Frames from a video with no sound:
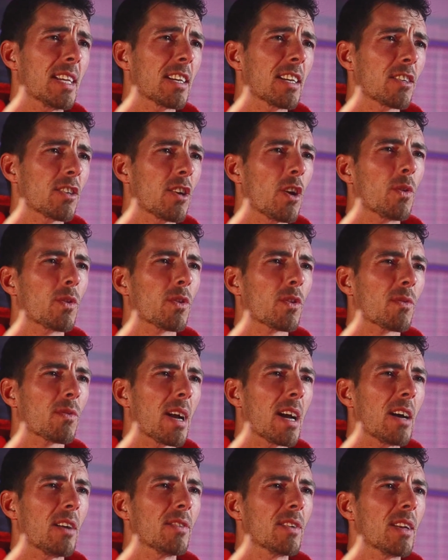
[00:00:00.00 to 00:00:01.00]
it going
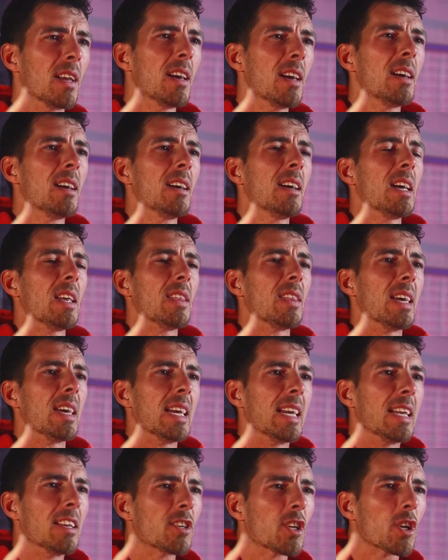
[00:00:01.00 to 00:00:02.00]
around the
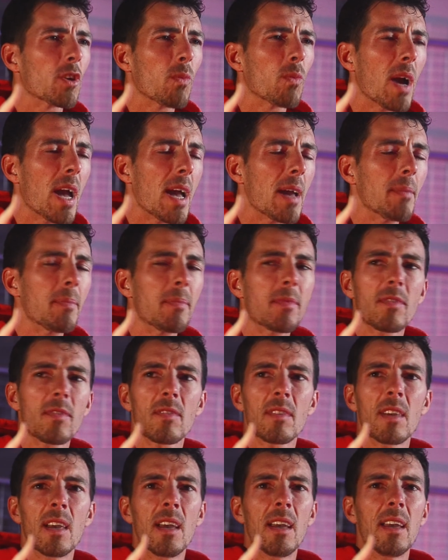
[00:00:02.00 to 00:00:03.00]

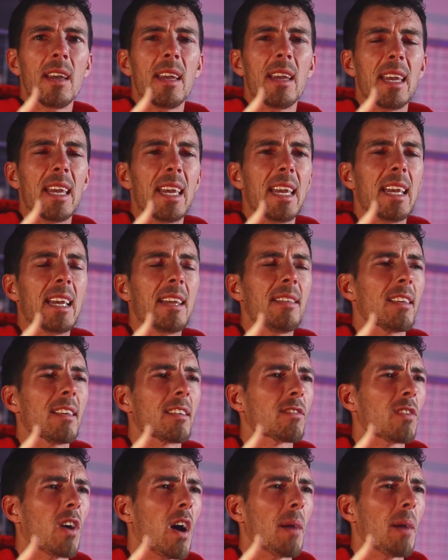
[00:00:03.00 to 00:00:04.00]
interwebs, and the
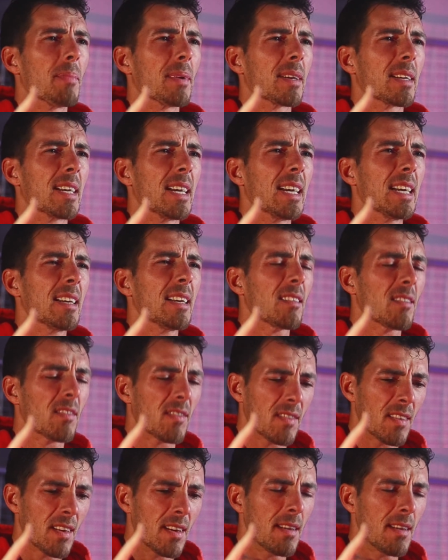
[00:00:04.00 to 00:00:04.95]
topic is